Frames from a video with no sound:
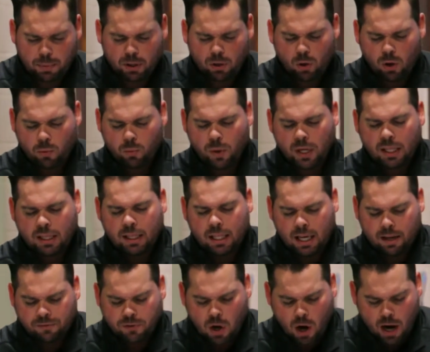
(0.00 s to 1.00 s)
but Lord, we
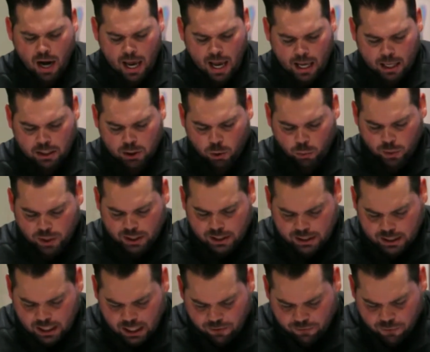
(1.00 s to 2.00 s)
lift our hands to
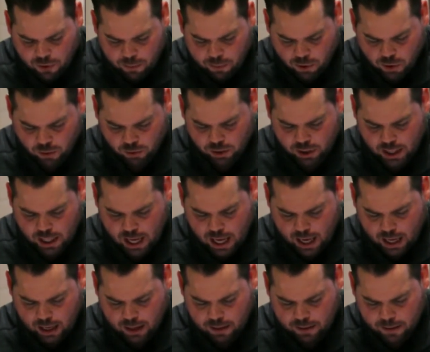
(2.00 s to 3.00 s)
receive from you
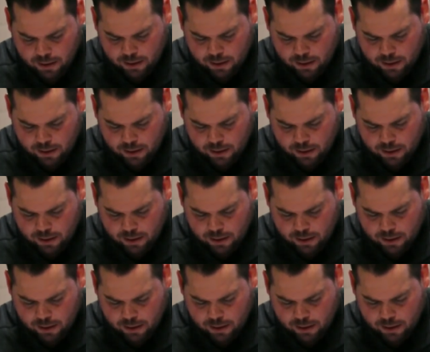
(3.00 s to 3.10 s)
today.